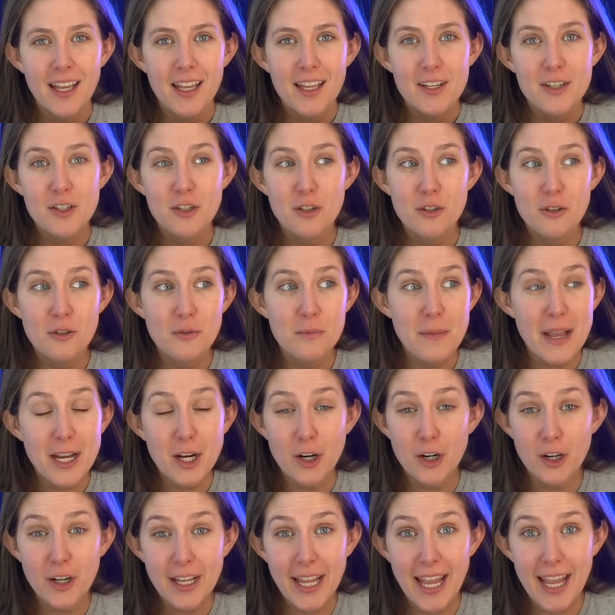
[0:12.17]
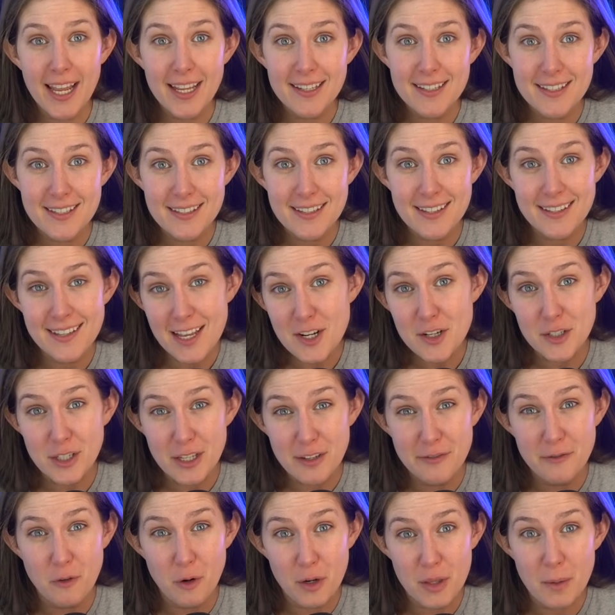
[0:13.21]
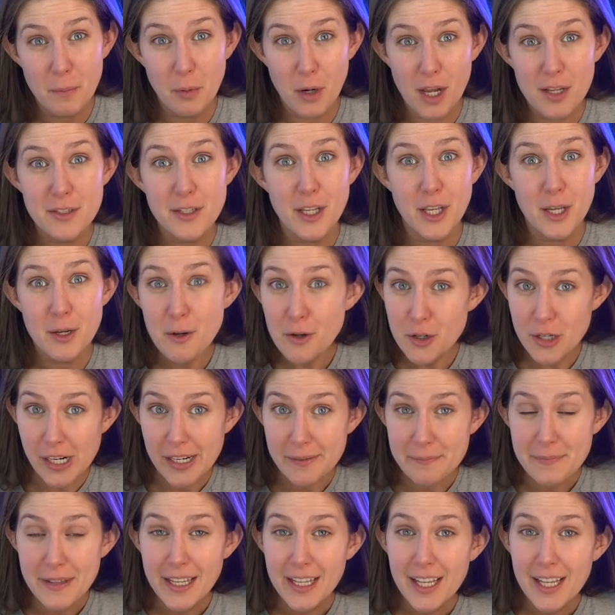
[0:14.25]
to make her case essentially for the prosecution.